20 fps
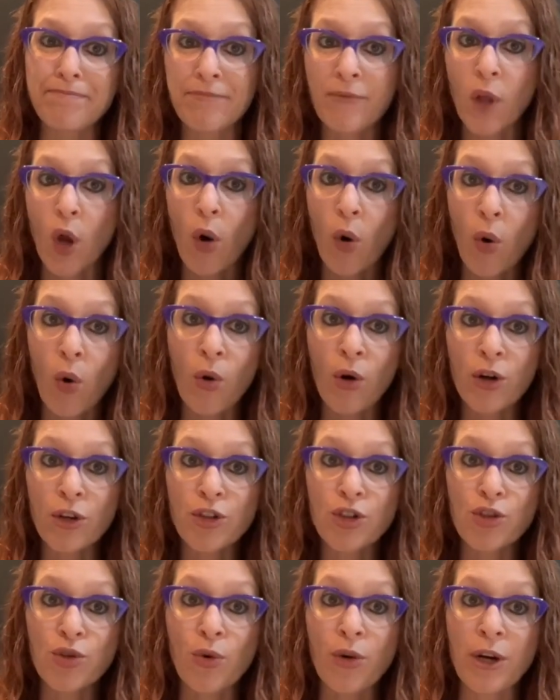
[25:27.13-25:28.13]
horror
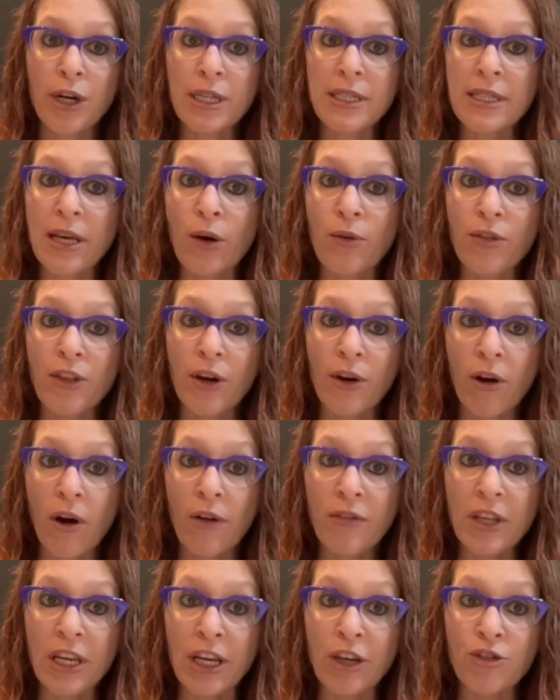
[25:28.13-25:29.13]
stories out there
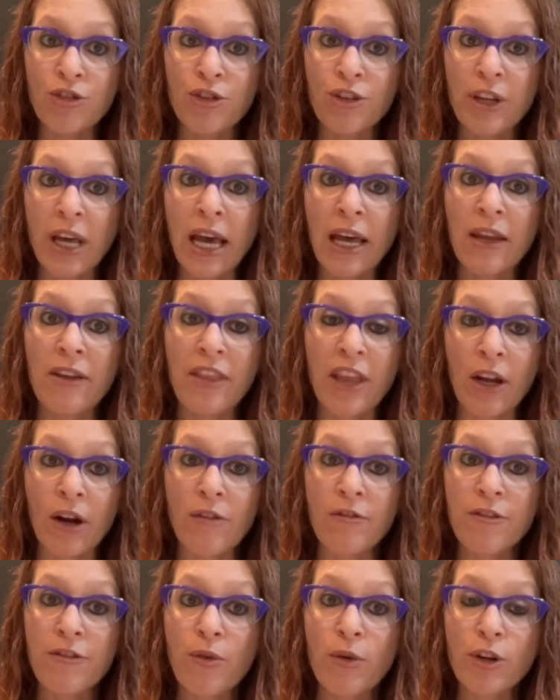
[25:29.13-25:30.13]
on the internet that
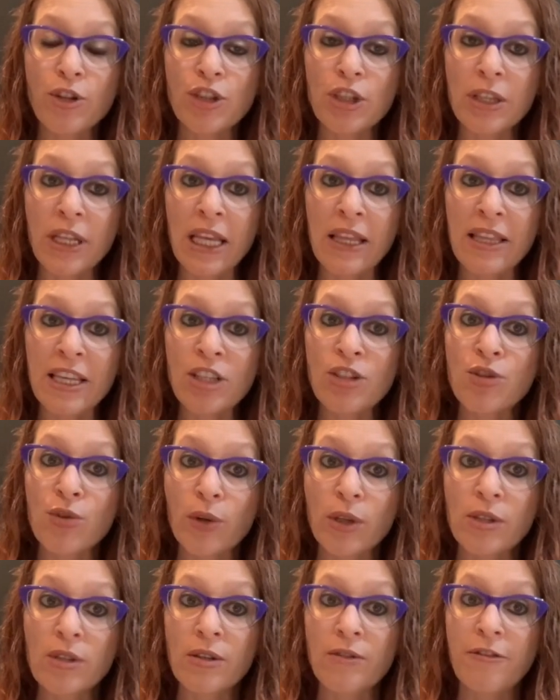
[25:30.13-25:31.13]
unfortunately these
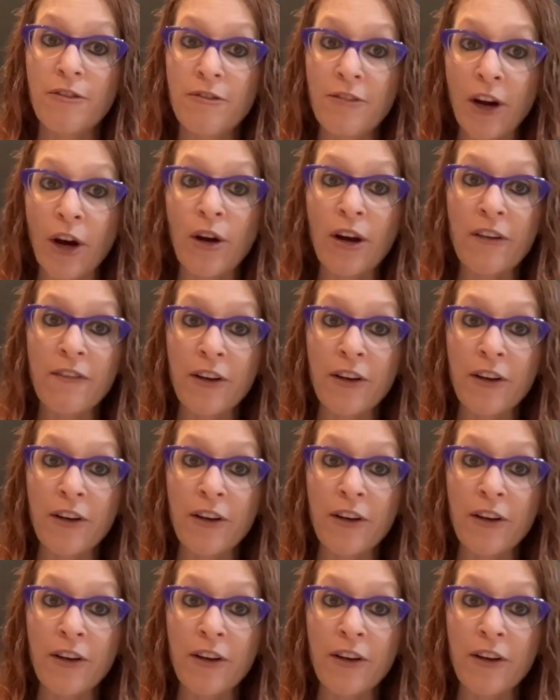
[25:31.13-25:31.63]
sorts of very,